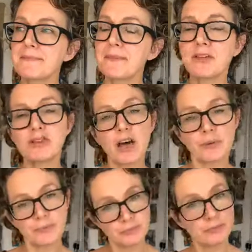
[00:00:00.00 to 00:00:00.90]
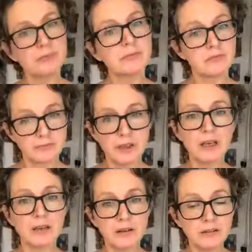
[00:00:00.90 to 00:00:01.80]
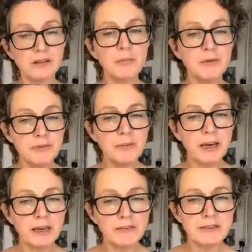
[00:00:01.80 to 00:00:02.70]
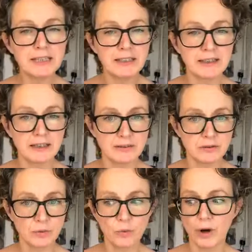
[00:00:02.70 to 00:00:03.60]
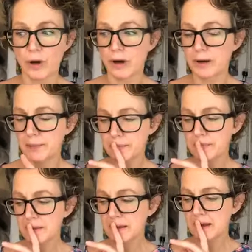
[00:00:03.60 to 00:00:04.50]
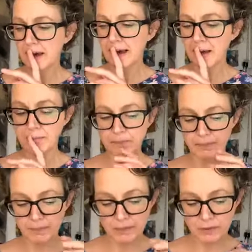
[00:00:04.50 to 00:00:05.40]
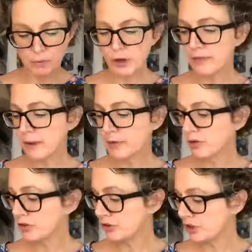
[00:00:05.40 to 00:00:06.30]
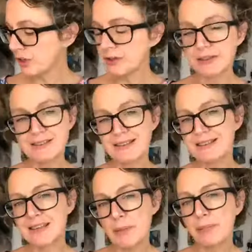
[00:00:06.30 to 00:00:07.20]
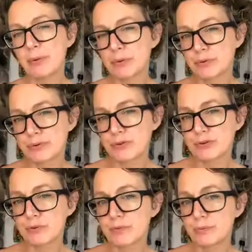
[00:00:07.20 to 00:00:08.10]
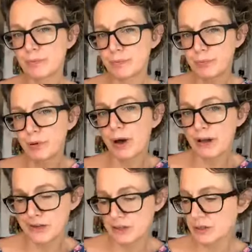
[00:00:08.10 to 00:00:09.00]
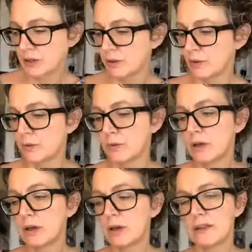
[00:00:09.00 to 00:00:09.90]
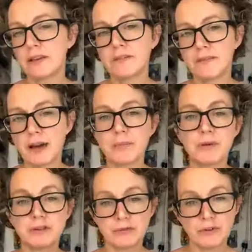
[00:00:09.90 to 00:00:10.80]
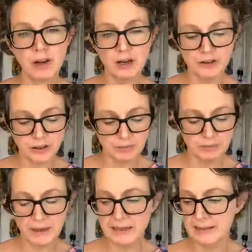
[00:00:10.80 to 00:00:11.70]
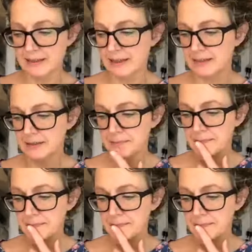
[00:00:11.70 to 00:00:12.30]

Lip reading: So some of you may have seen this work. The work that I'm going to show you is the samples prior to the development of larger pieces.